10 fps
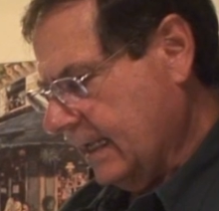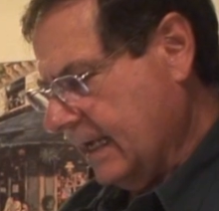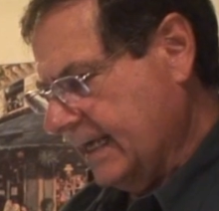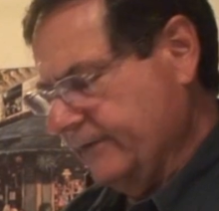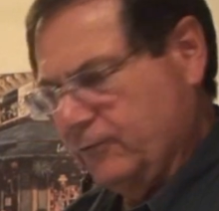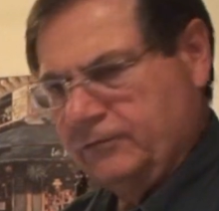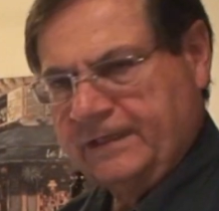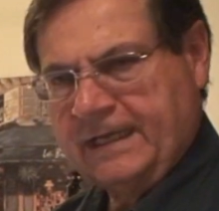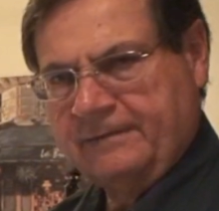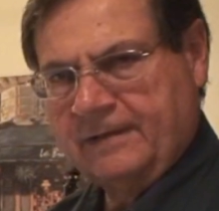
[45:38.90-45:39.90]
I never
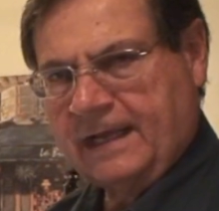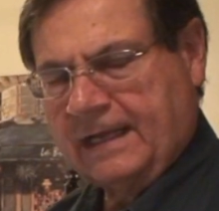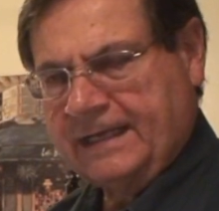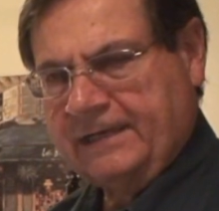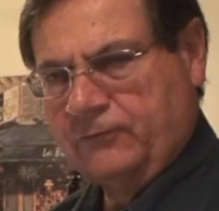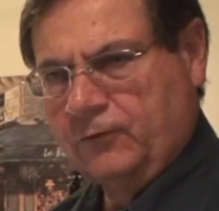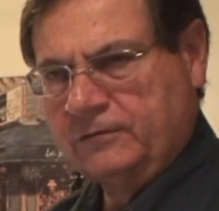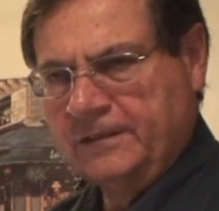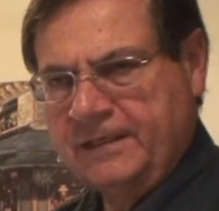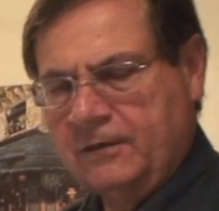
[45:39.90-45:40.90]

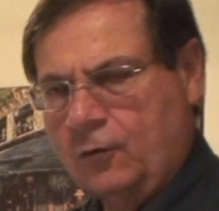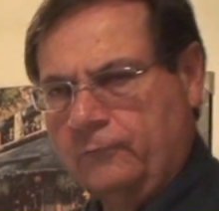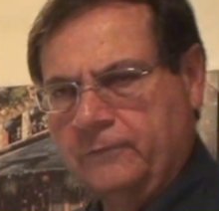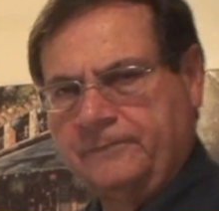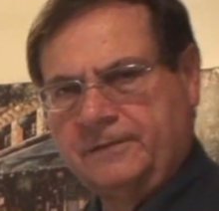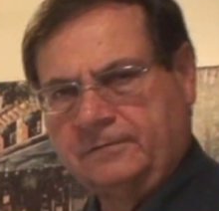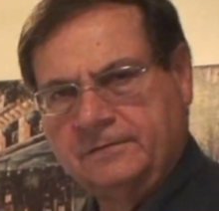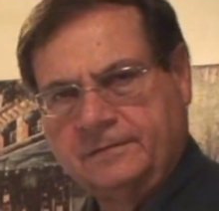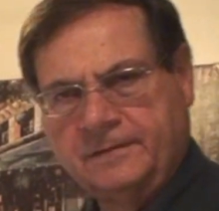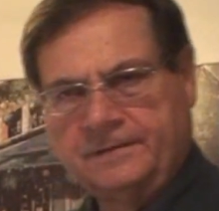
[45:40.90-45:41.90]
really overfilled
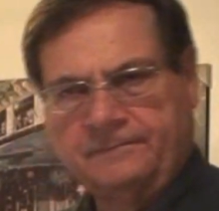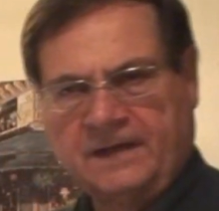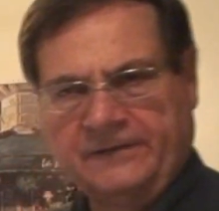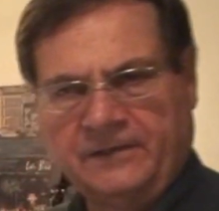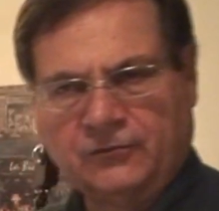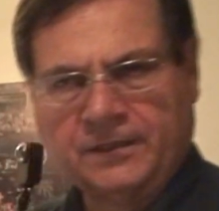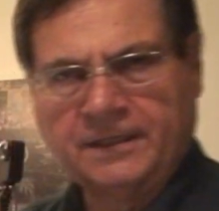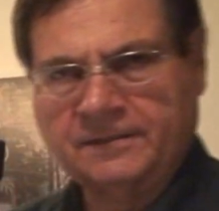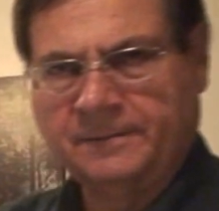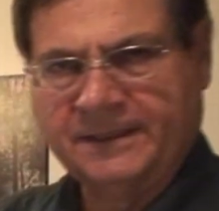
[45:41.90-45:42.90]
the 500
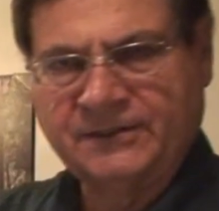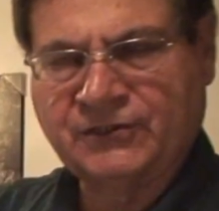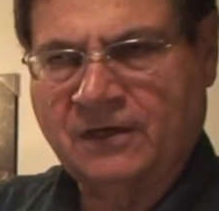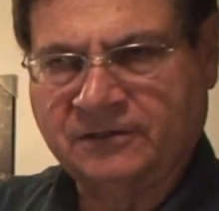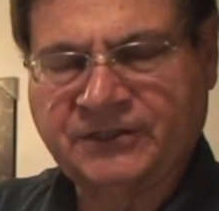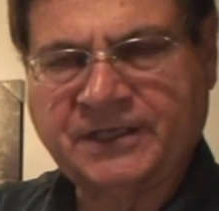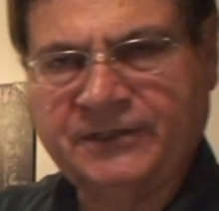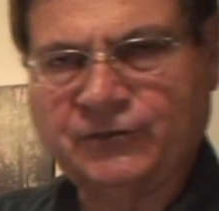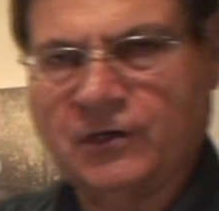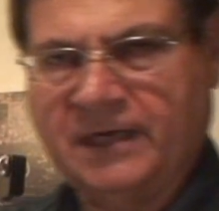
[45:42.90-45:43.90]
gigabyte solid
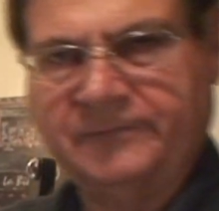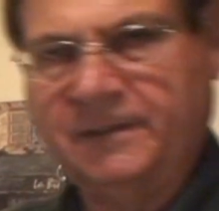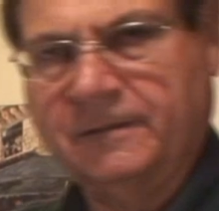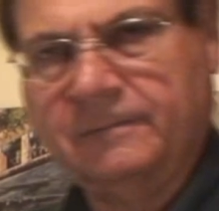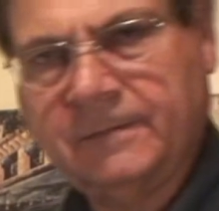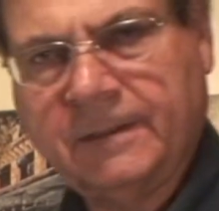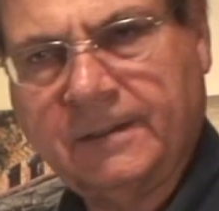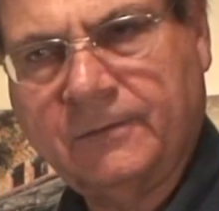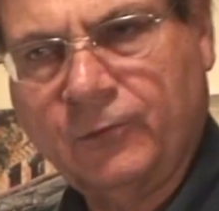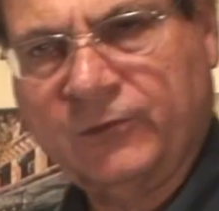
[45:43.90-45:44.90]
state drive here
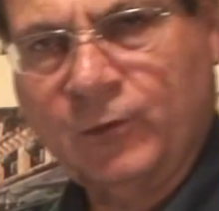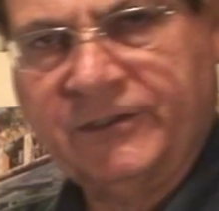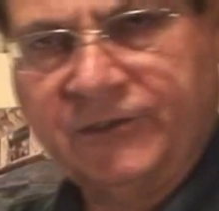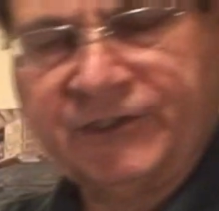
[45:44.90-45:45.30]
with Windows